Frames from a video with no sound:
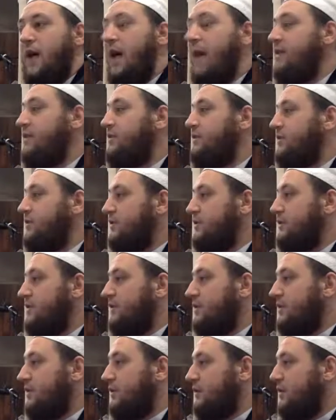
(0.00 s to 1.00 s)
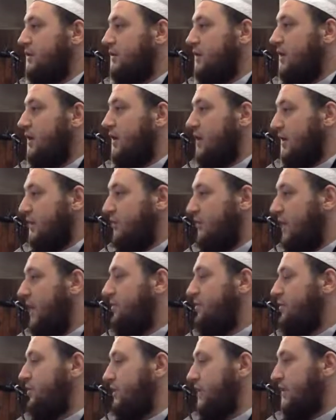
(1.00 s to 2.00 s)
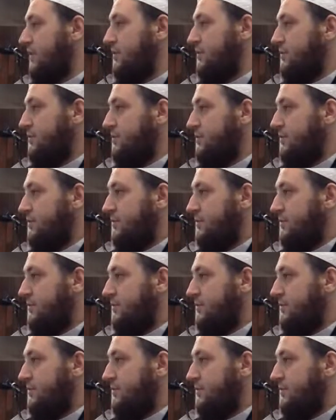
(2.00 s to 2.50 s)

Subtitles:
And to add to that,